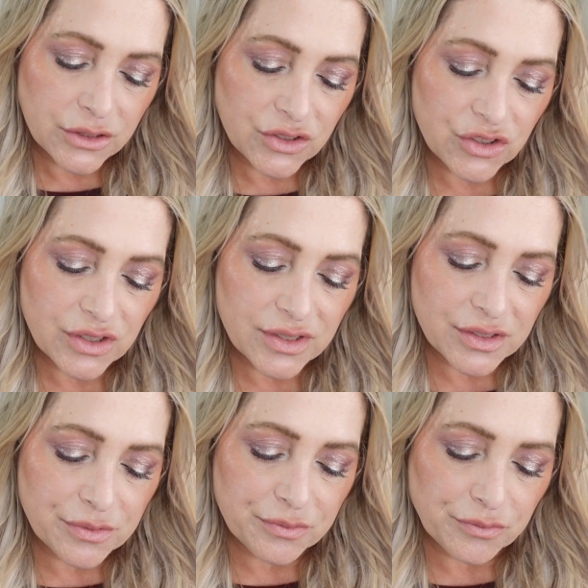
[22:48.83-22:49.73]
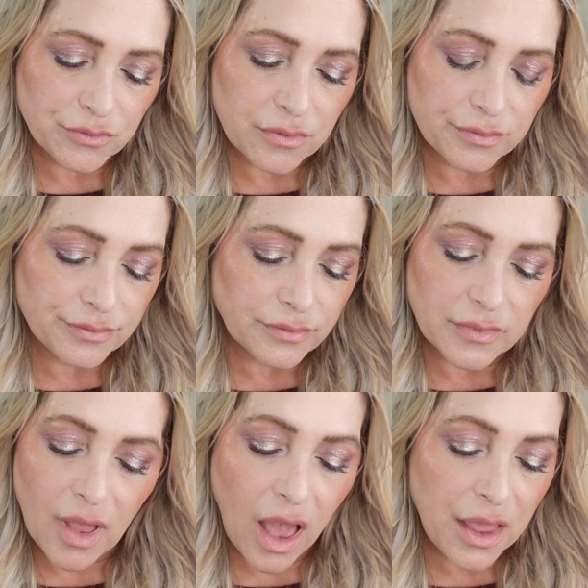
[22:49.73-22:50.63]
It's just
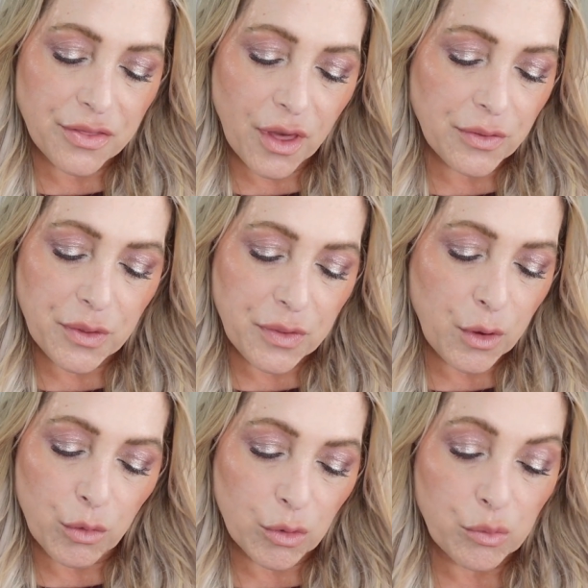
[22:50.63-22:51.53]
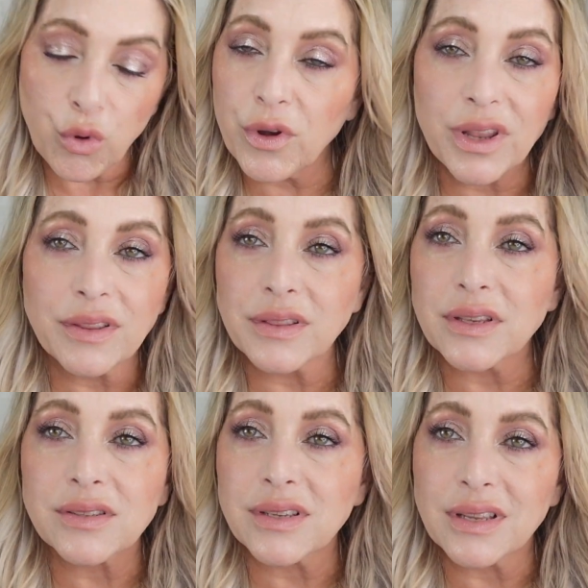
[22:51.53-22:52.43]
I thought that they weren't putting
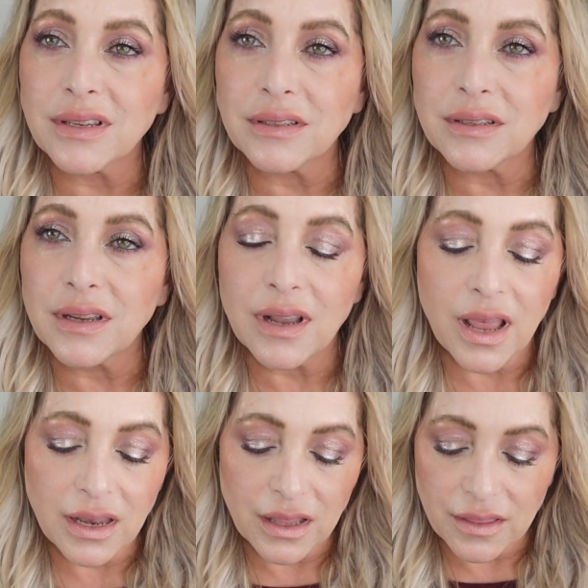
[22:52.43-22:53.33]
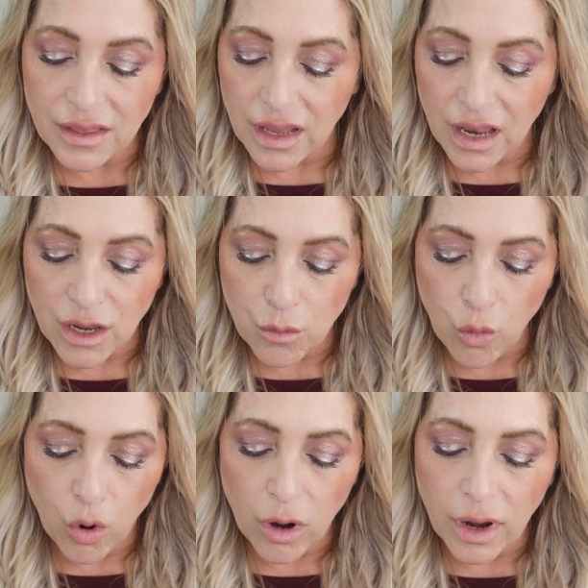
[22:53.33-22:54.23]
this in anything
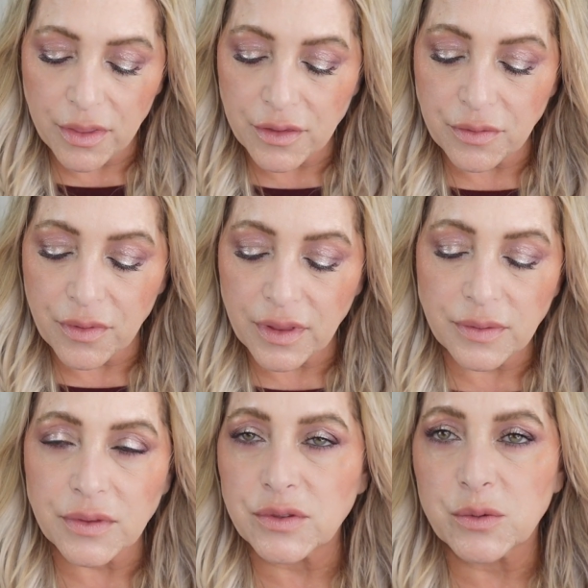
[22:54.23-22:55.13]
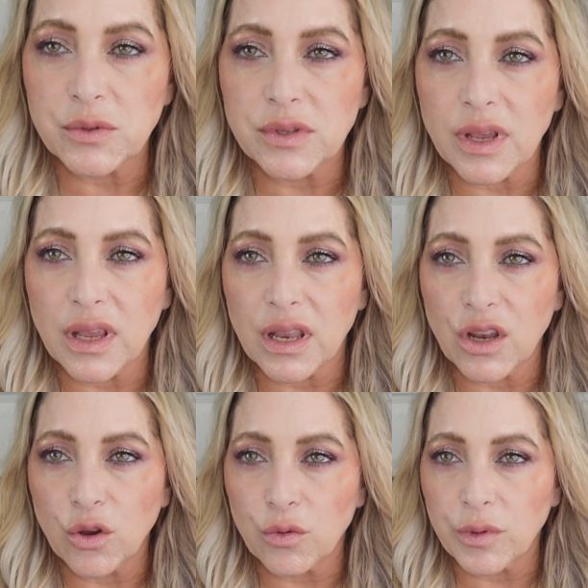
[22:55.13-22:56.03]
anymore. I didn't think this was like an
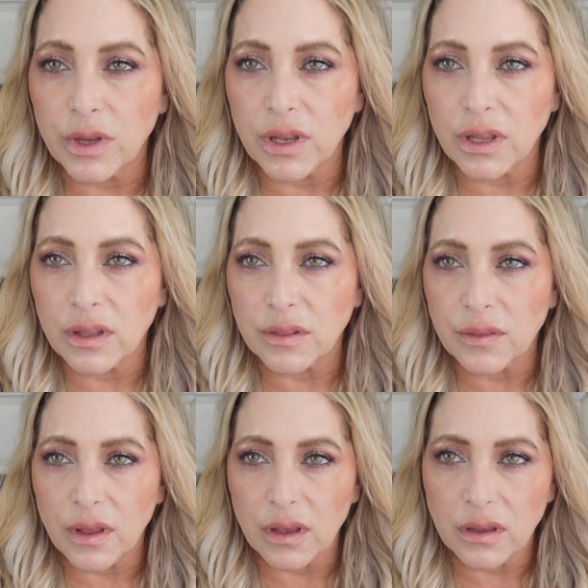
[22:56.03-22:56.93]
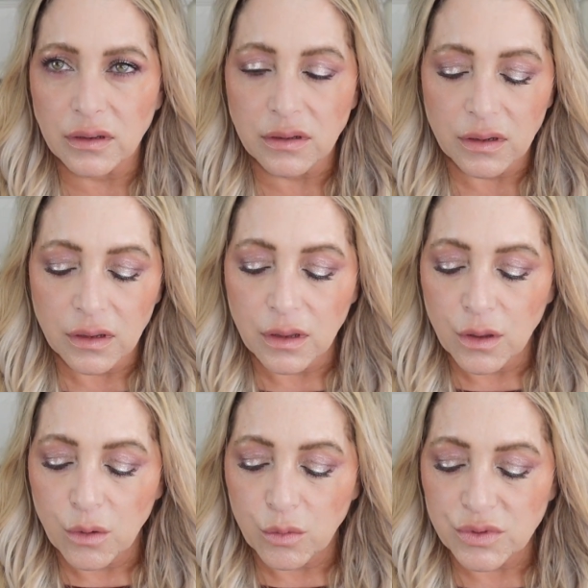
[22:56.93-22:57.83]
ingredient that
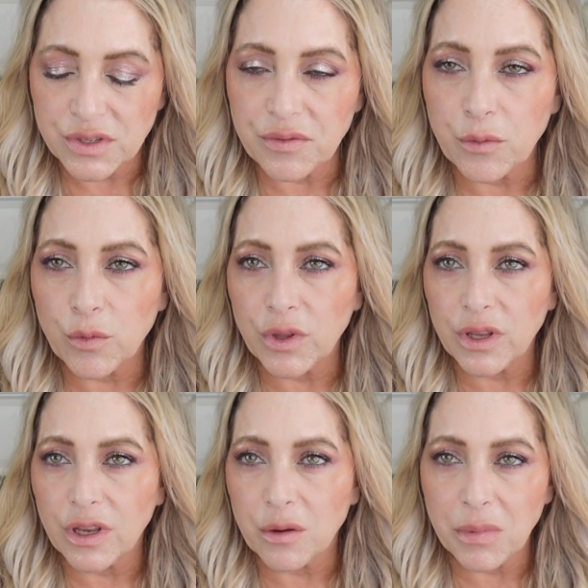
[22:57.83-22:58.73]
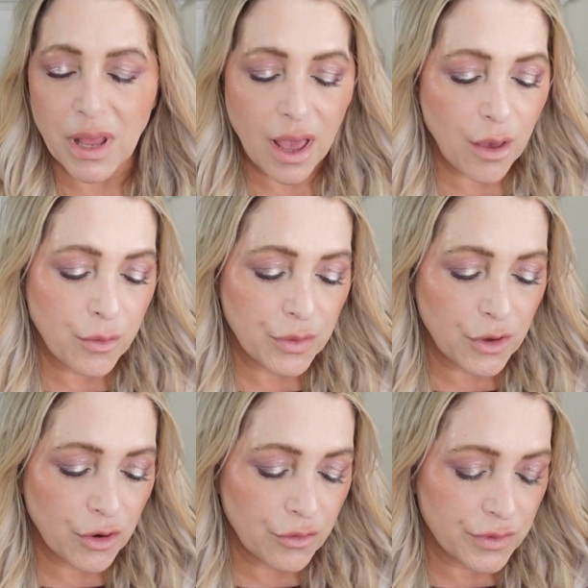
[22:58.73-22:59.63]
was even really going to be out
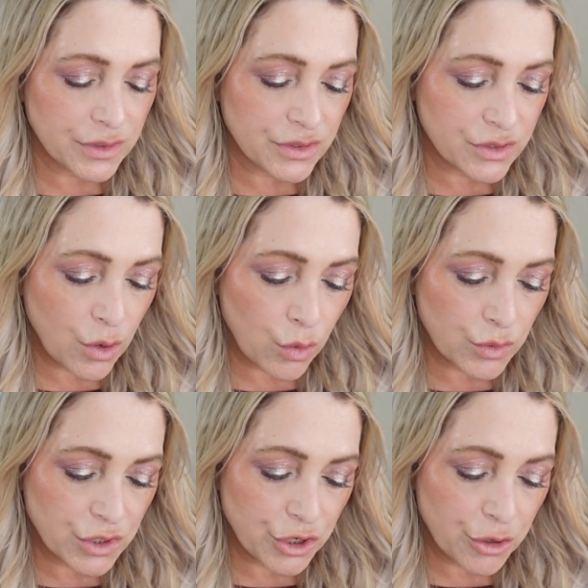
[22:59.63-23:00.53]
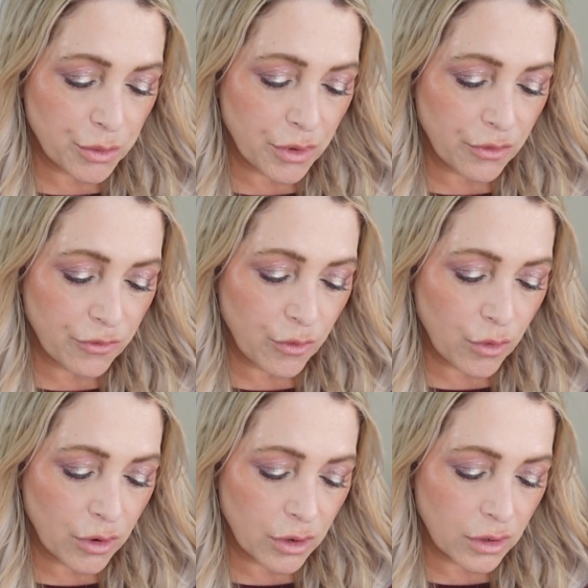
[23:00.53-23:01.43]
there if it's so terrible
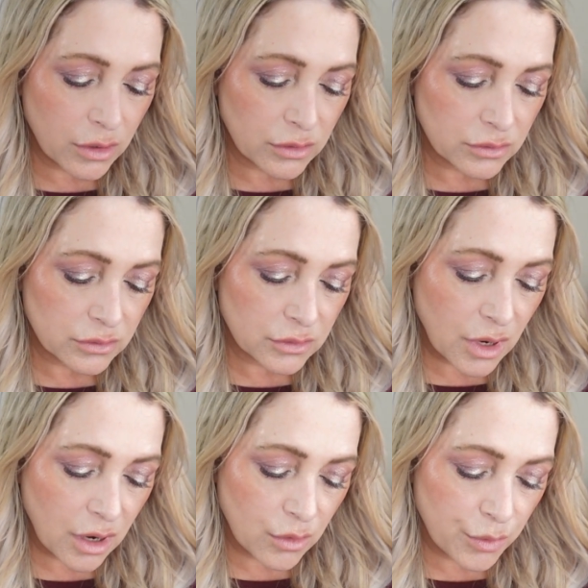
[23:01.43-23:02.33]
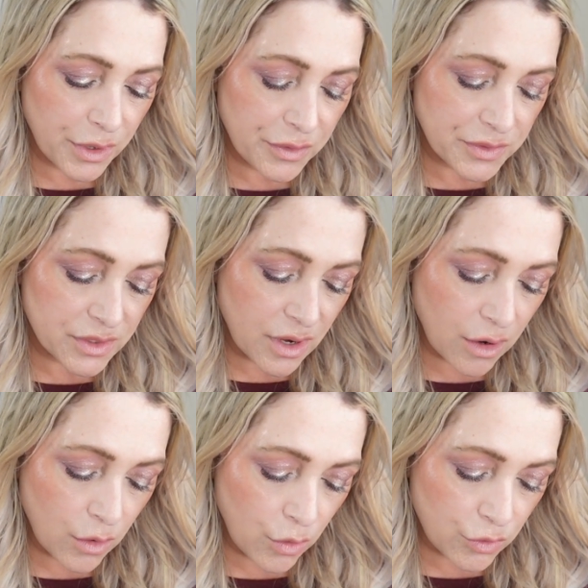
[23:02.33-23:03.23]
for our reefs and
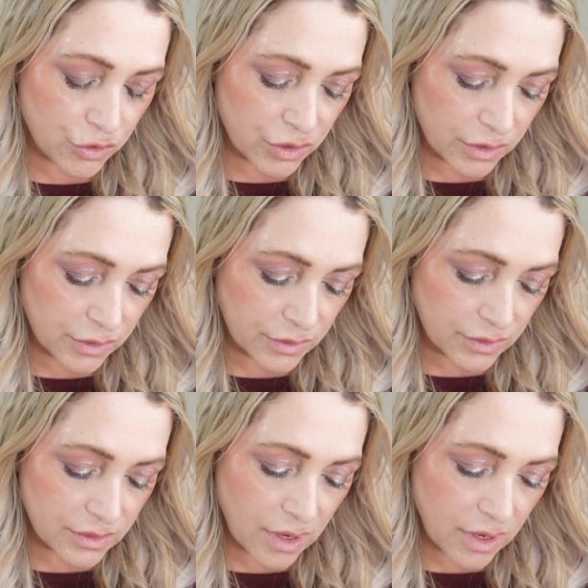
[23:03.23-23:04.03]
our oceans,